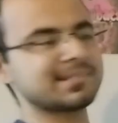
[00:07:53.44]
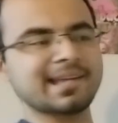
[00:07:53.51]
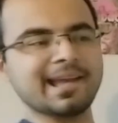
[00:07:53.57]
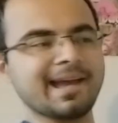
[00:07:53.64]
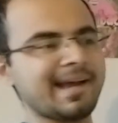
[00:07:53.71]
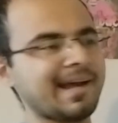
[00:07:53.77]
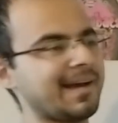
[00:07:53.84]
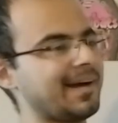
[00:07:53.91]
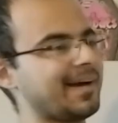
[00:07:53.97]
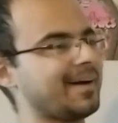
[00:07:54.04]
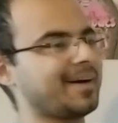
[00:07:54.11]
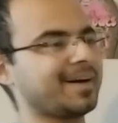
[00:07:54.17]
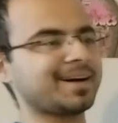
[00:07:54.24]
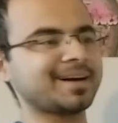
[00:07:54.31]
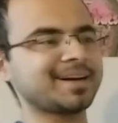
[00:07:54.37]

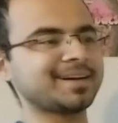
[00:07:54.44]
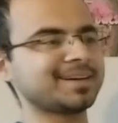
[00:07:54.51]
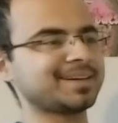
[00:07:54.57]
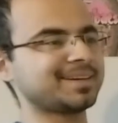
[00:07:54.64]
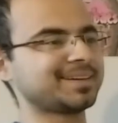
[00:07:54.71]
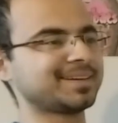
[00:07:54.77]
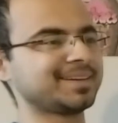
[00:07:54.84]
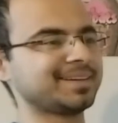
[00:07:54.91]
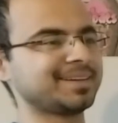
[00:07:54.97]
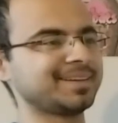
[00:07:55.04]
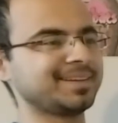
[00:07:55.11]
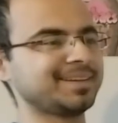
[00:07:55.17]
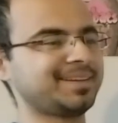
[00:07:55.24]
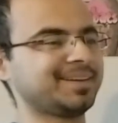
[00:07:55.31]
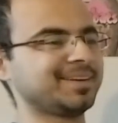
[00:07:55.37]
Yeah.
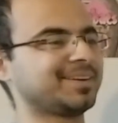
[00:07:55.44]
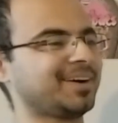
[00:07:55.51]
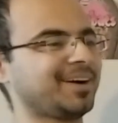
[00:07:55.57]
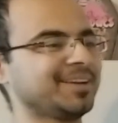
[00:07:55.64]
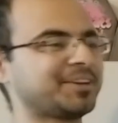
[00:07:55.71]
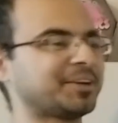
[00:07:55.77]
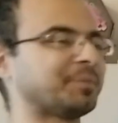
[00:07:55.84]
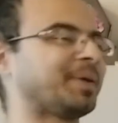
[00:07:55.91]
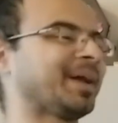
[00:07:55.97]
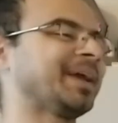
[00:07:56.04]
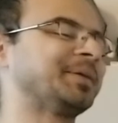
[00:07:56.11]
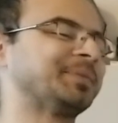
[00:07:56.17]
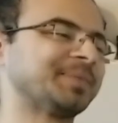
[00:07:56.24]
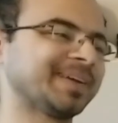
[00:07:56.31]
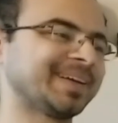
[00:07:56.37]
She caught your
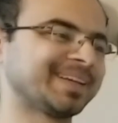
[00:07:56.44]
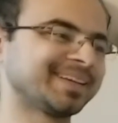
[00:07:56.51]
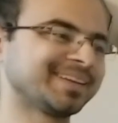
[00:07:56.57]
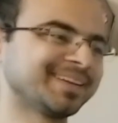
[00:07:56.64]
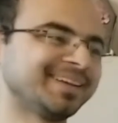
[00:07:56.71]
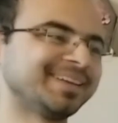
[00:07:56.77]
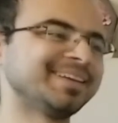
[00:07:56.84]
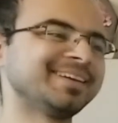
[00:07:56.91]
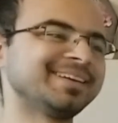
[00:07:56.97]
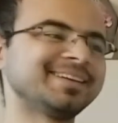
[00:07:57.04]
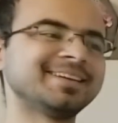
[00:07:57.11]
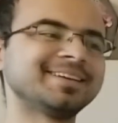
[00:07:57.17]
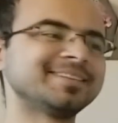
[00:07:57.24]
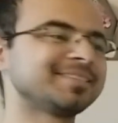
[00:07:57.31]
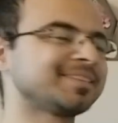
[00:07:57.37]
pay.
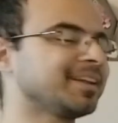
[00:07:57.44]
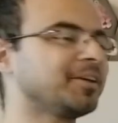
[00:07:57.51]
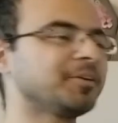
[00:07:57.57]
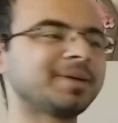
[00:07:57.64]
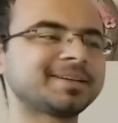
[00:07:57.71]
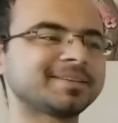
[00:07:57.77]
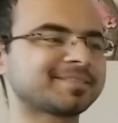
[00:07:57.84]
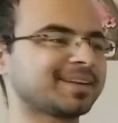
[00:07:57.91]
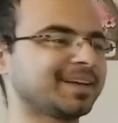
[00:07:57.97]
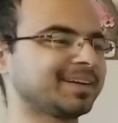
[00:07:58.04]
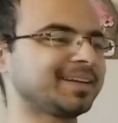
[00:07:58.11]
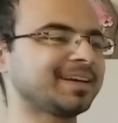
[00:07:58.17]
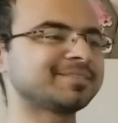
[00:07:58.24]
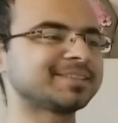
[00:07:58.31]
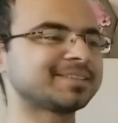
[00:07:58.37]
Silhouette is
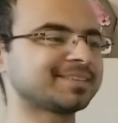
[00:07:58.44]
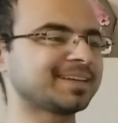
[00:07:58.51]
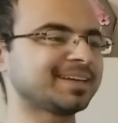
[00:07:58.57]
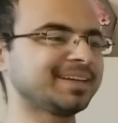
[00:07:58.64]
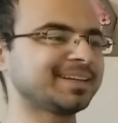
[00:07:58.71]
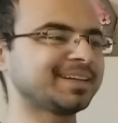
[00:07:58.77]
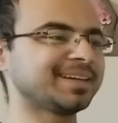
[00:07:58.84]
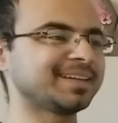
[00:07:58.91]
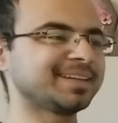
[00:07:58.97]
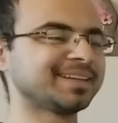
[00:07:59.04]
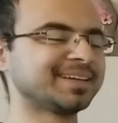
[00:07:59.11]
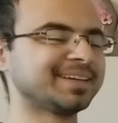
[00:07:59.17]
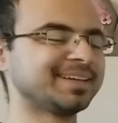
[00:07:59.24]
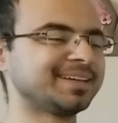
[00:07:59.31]
like devastated.